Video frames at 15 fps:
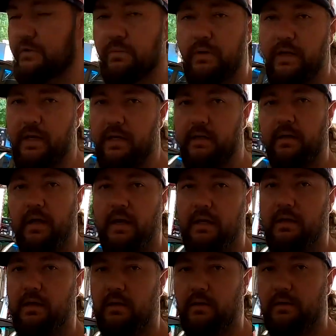Went ahead
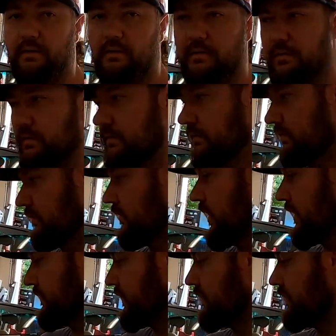and, as